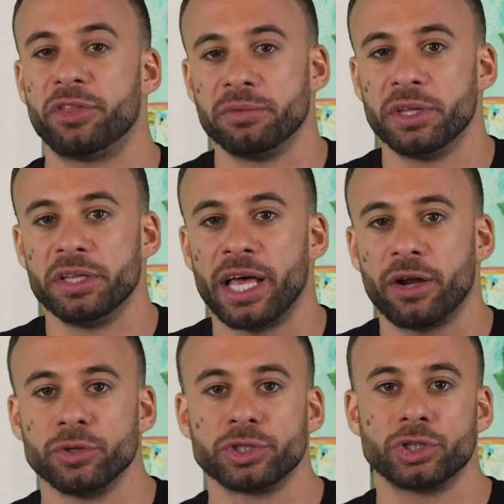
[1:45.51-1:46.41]
and then that
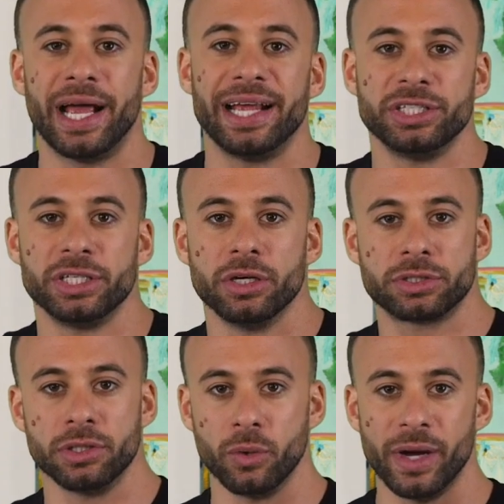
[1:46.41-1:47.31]
whole strategy goes
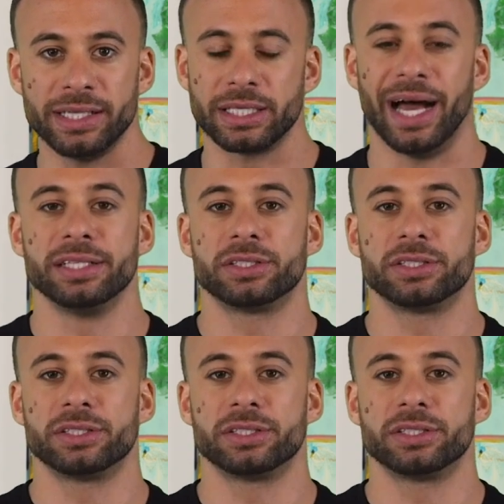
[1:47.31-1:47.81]
to the wayside.